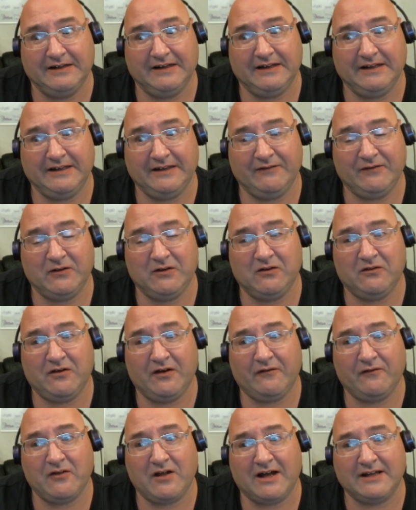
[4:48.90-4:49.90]
Even though
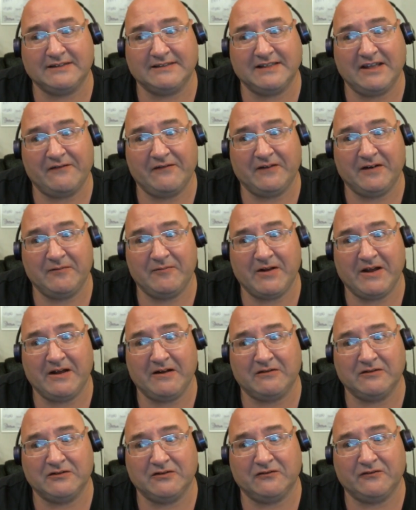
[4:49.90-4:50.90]
I've lost seventy
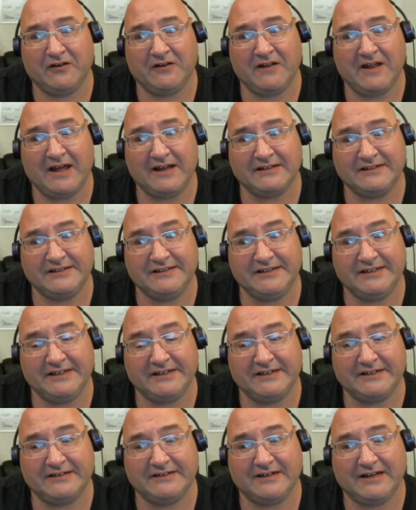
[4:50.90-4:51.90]
pounds over the last
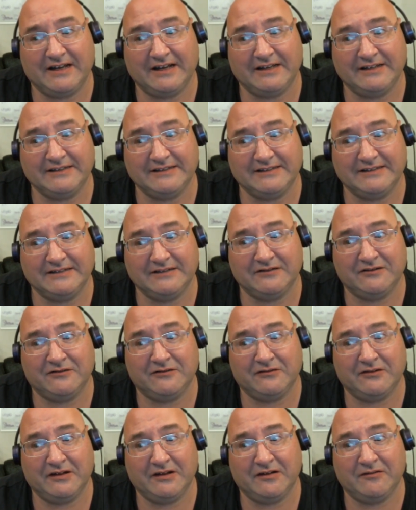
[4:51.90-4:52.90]
year, I
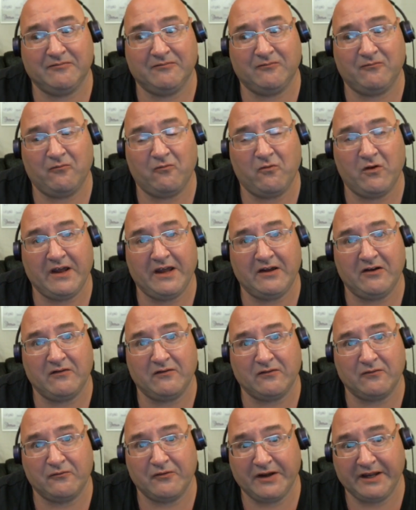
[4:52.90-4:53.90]
still am way
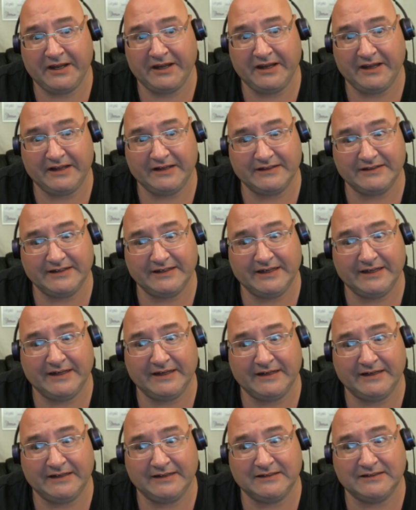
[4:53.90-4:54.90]
overweight,
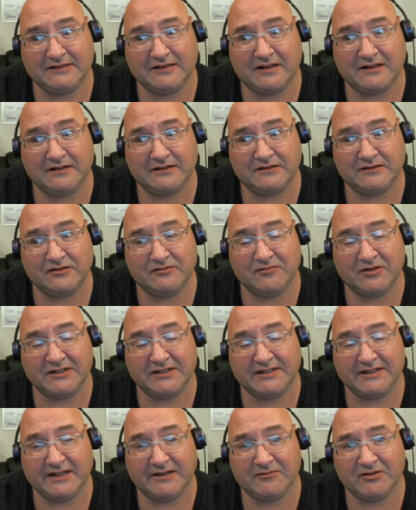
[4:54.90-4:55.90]
and it's done too much
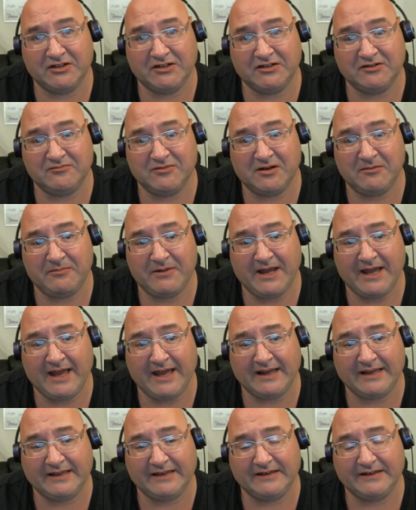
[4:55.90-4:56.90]
damage to my
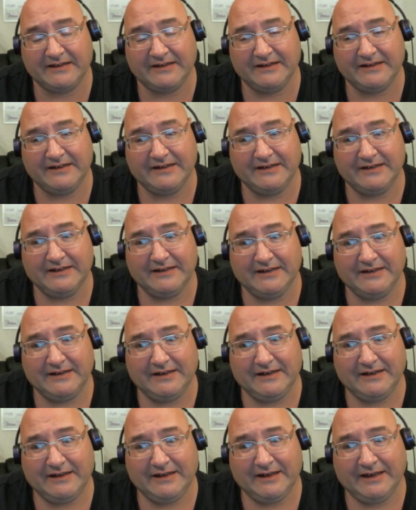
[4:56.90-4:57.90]
back.
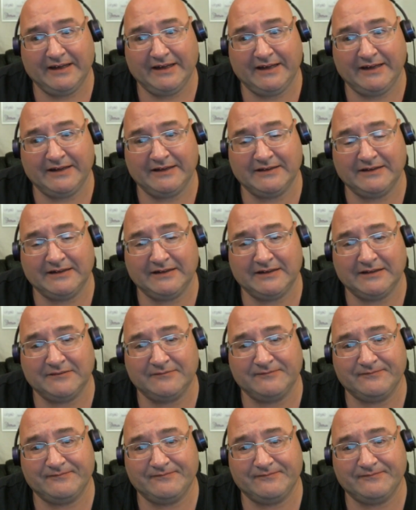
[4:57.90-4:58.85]
And um,